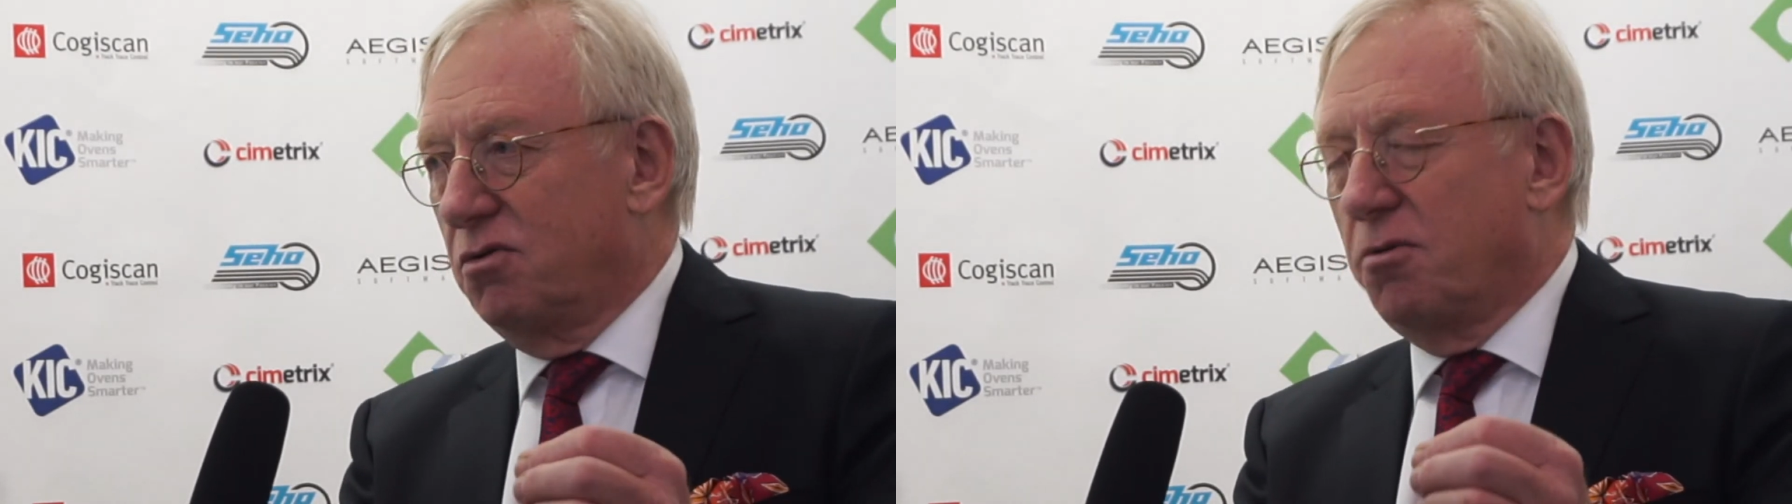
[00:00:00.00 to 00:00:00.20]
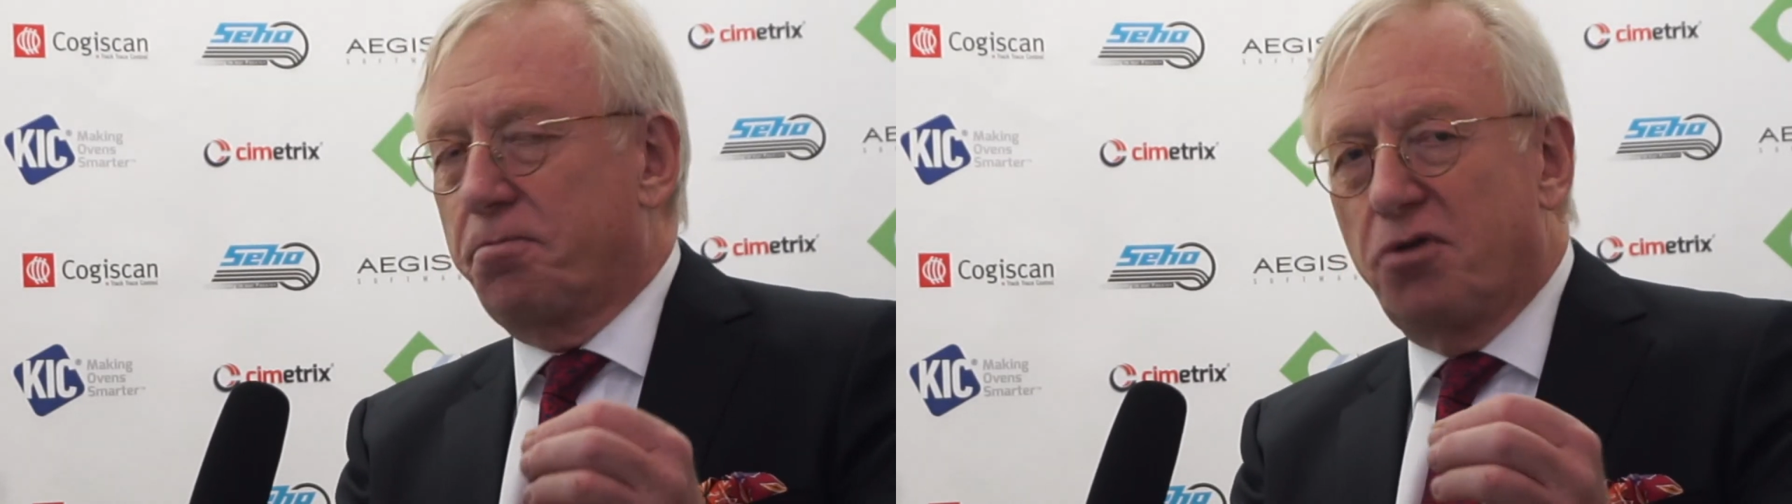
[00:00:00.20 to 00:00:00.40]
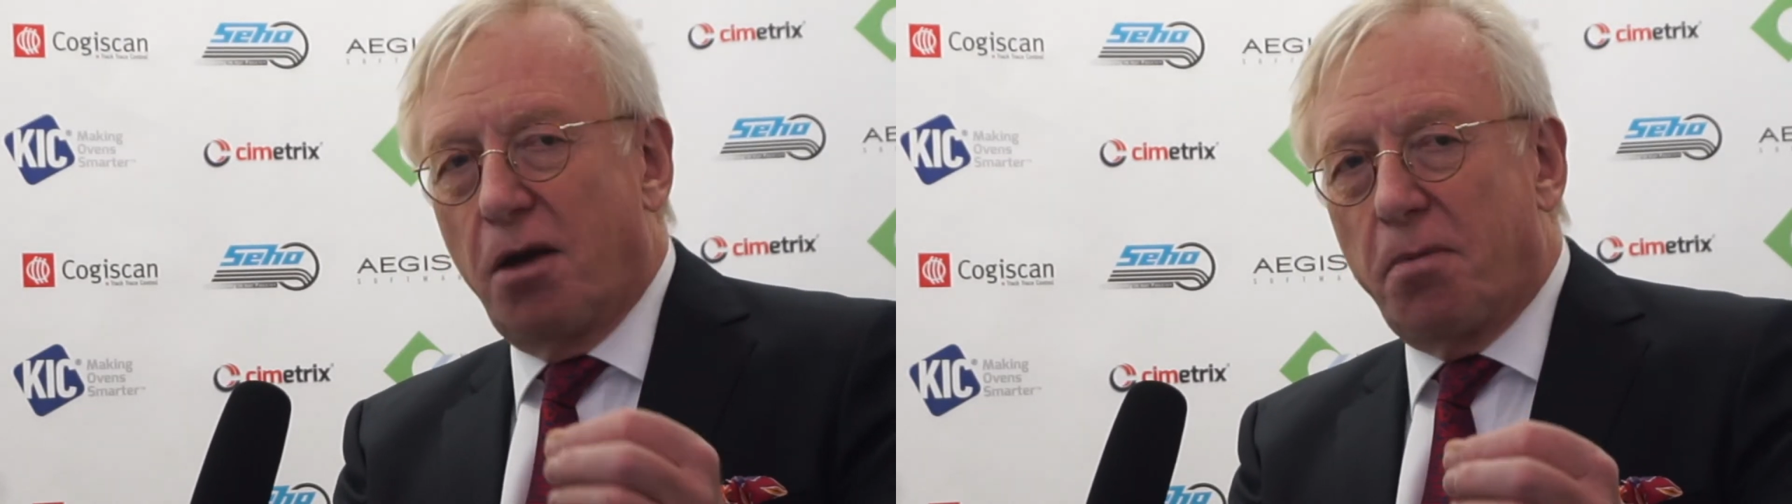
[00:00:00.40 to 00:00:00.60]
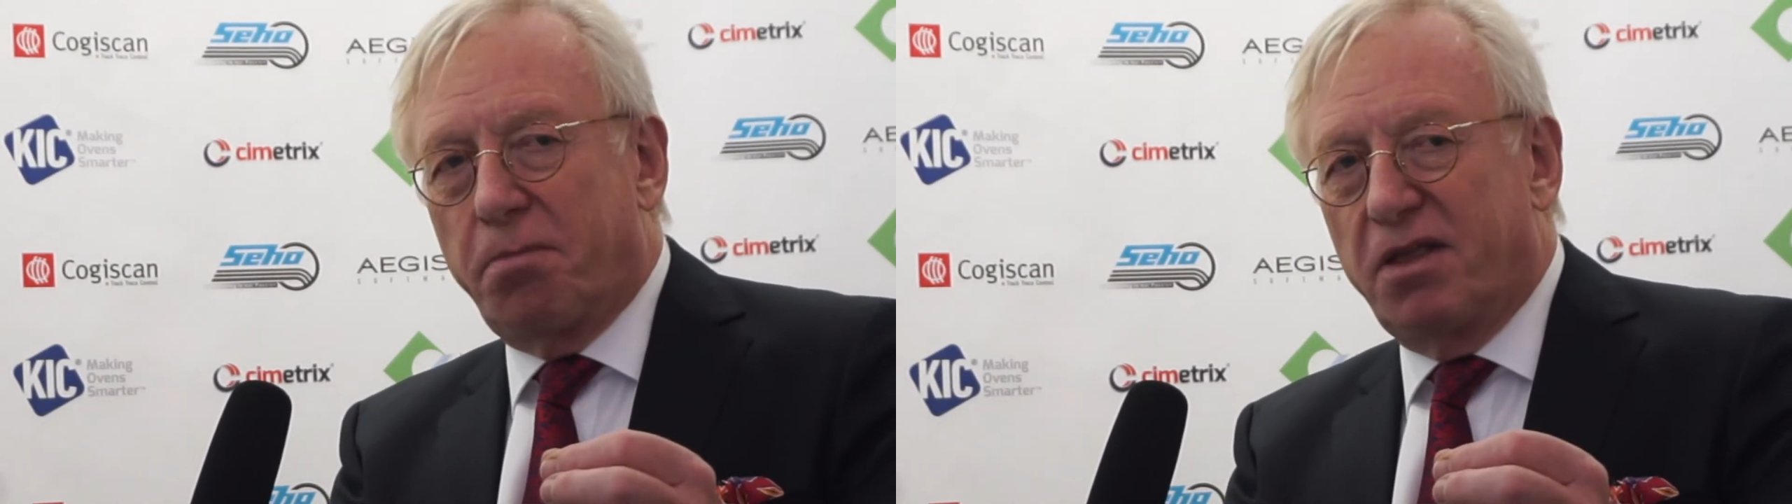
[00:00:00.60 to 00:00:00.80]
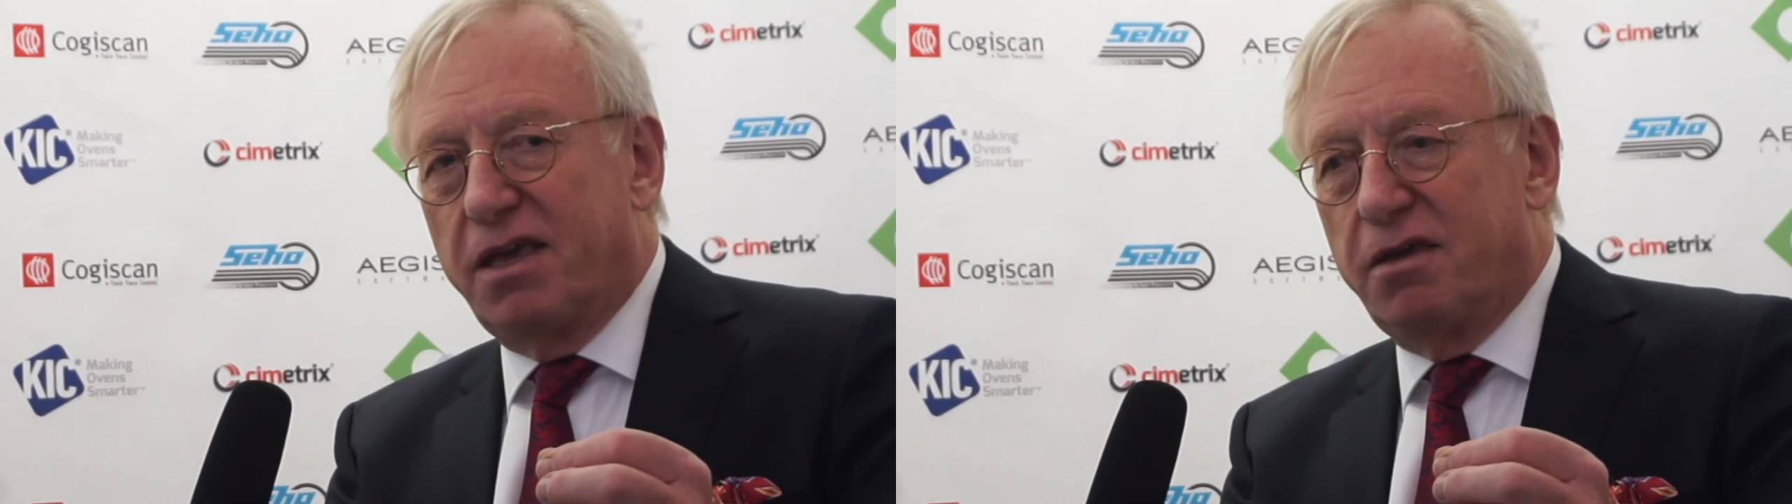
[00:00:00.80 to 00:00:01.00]
you're
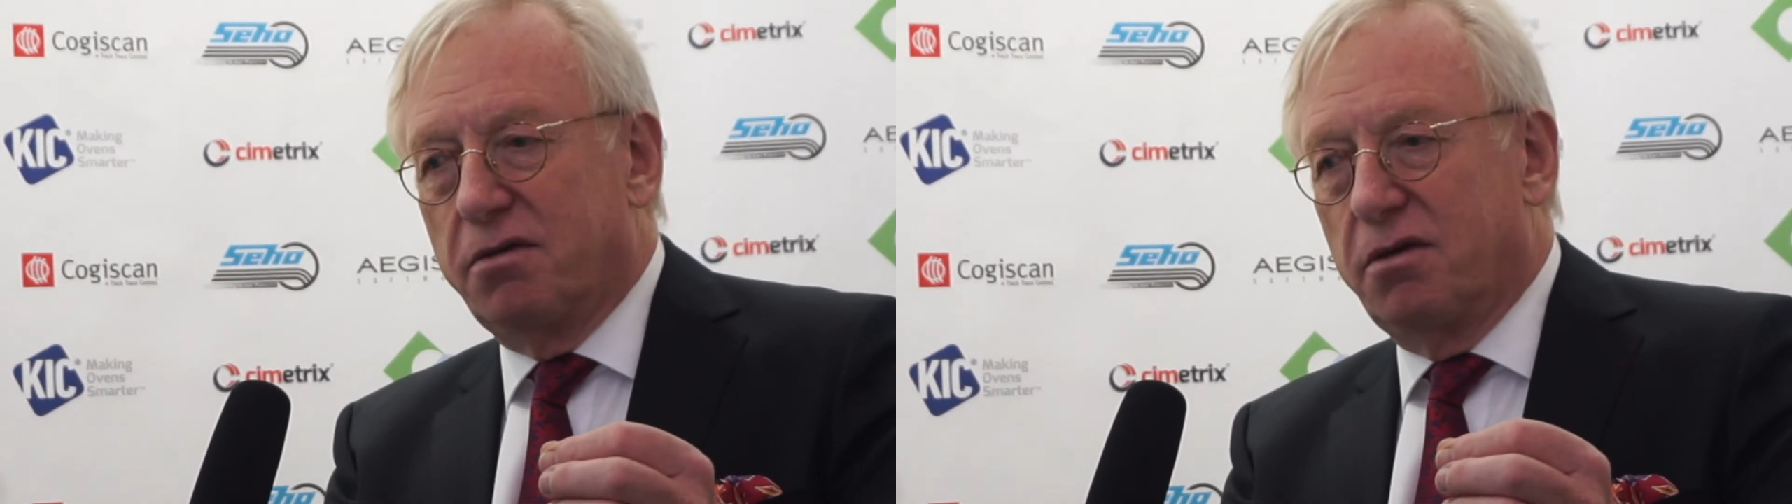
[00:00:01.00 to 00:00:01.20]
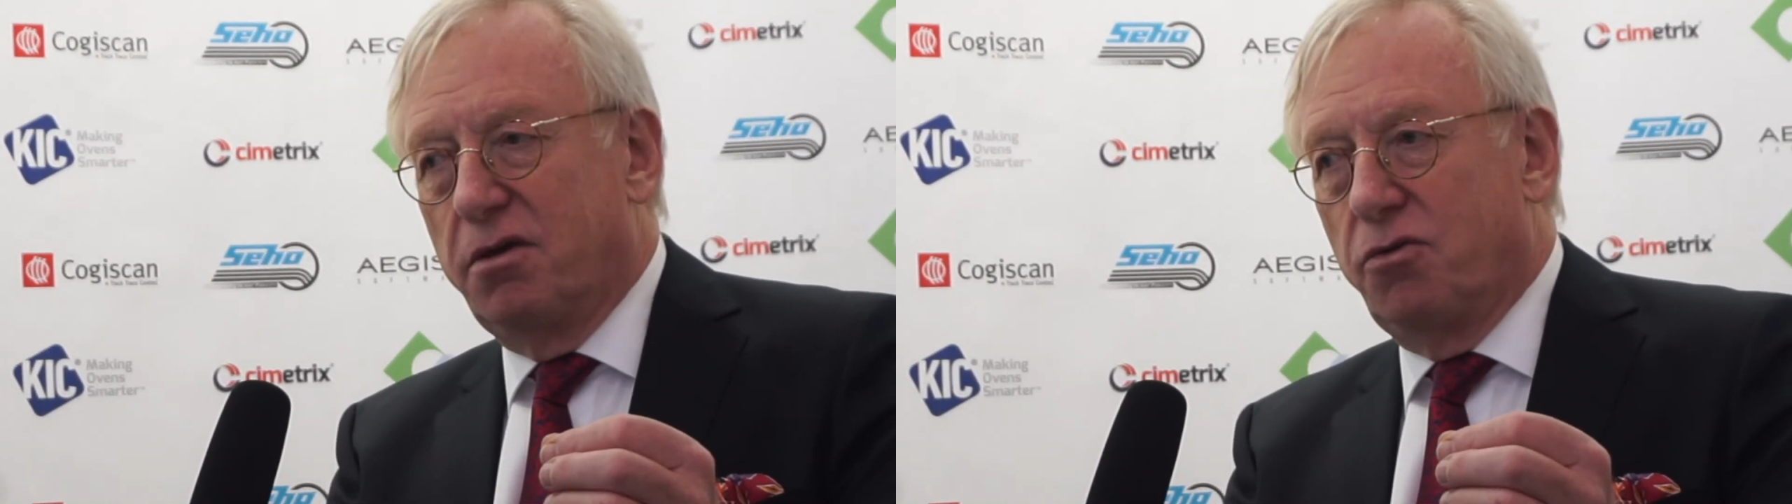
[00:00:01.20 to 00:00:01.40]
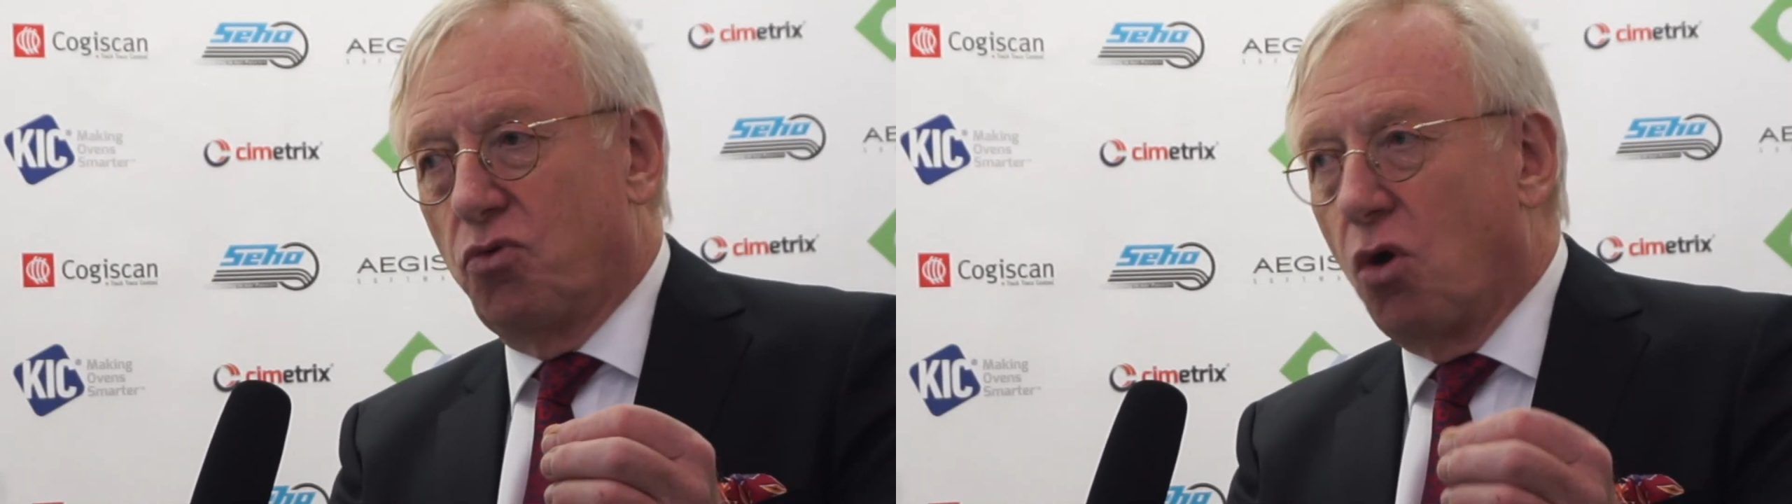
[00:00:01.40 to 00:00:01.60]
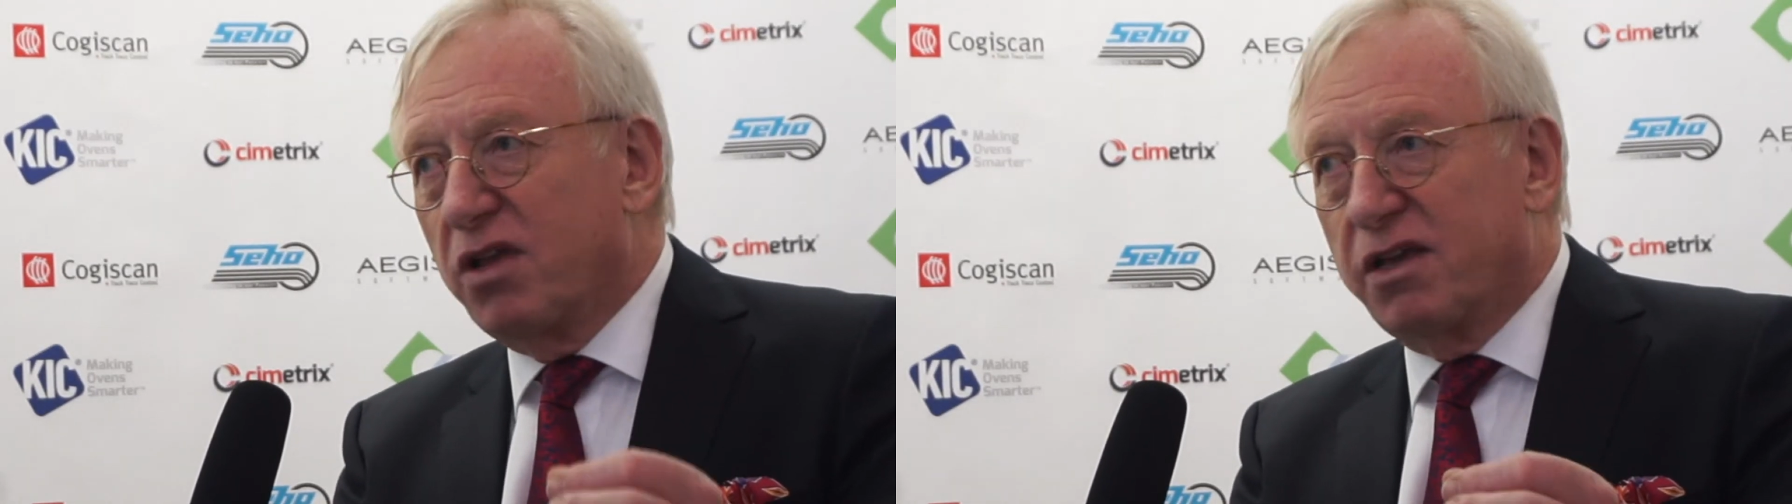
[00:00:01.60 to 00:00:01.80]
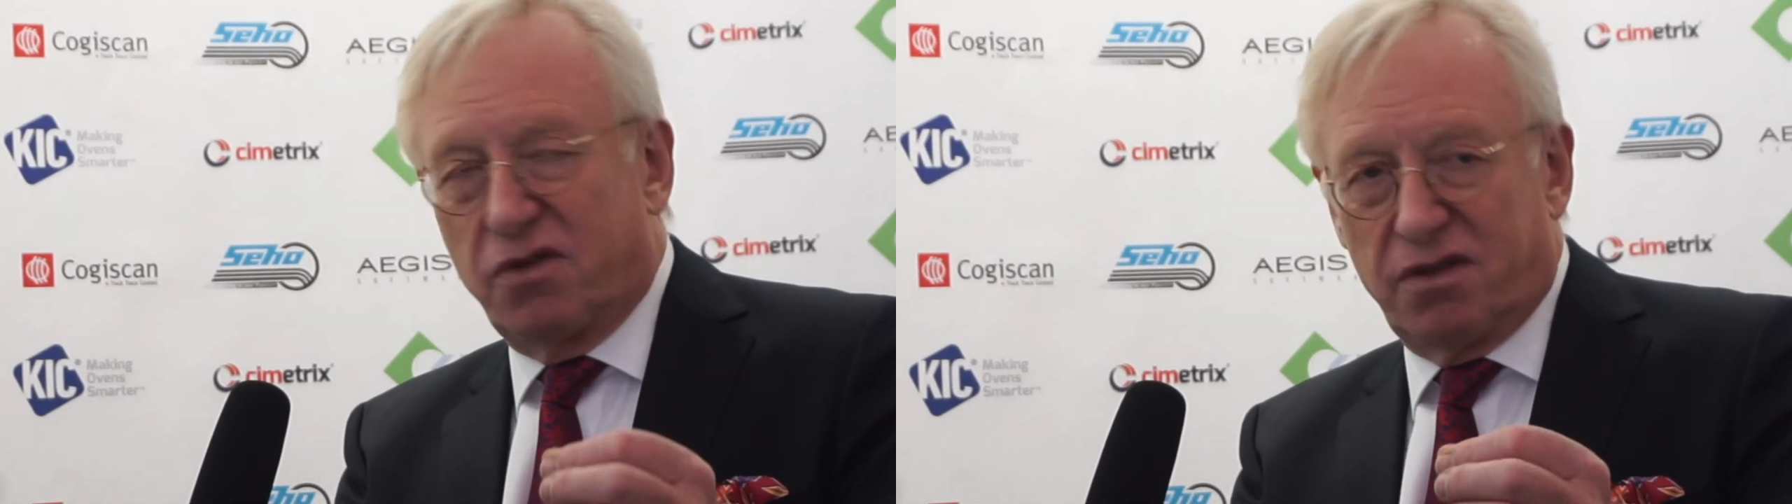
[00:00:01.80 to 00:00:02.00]
probably rolling